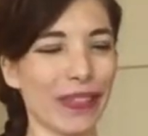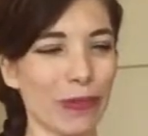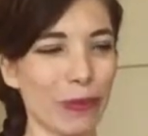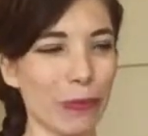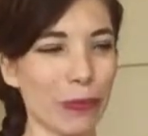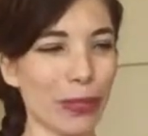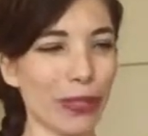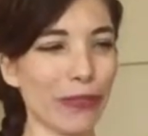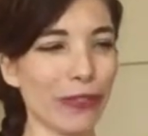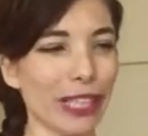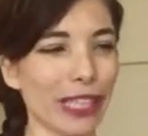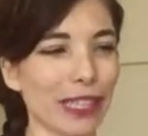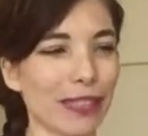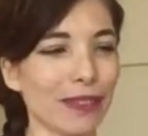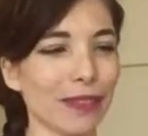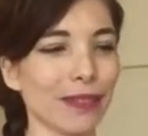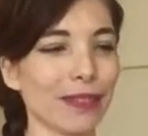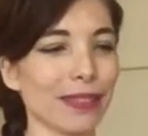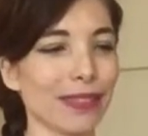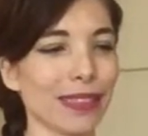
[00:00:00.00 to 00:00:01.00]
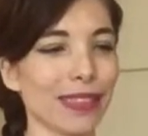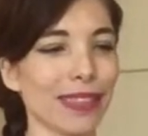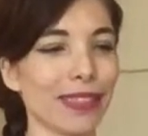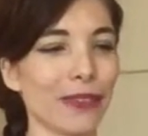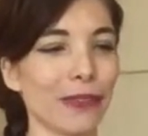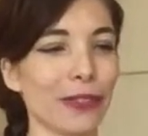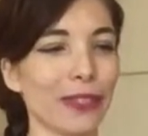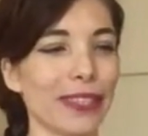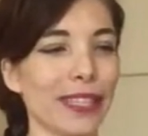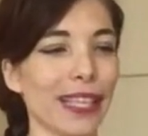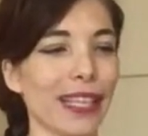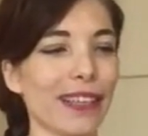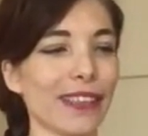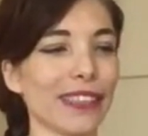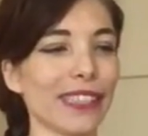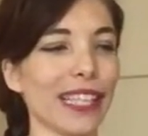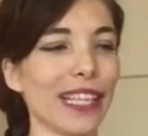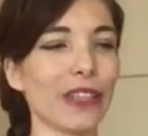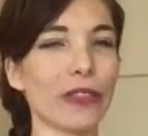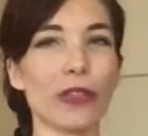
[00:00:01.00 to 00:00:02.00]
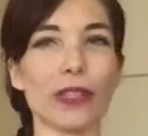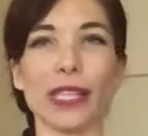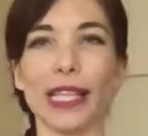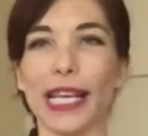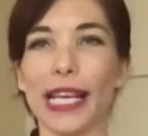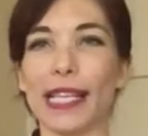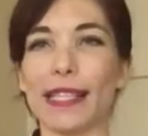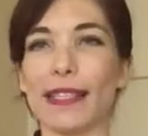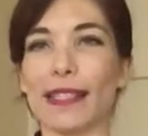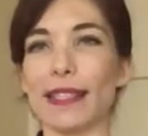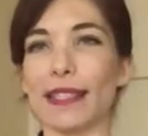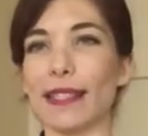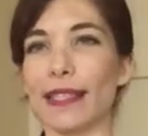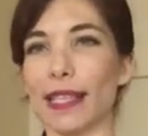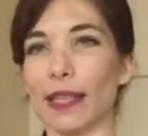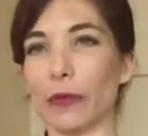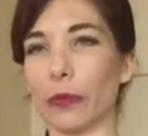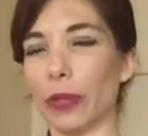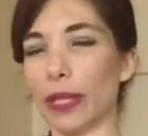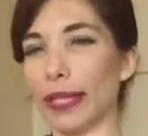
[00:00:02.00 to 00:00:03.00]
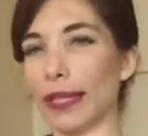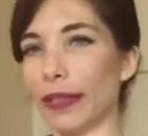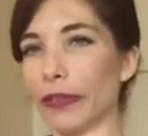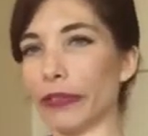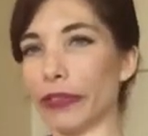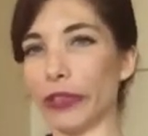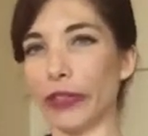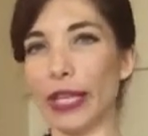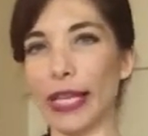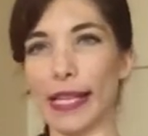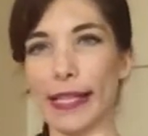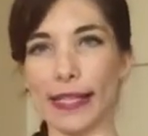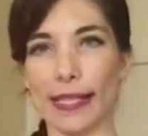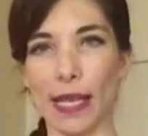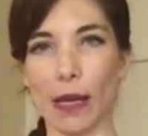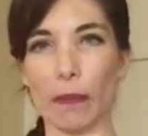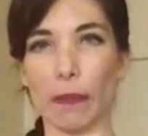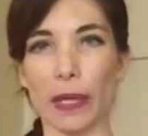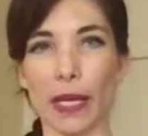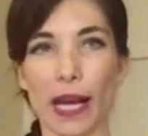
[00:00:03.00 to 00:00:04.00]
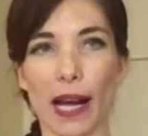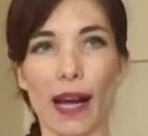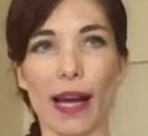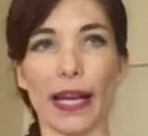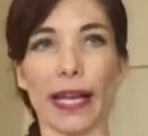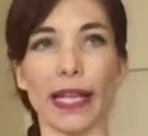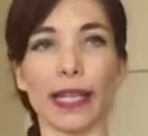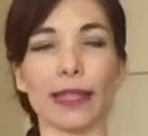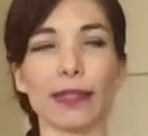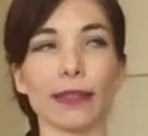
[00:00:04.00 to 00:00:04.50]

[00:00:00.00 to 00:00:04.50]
Breathe in. We take out the air on S, and we lift our hands up and high.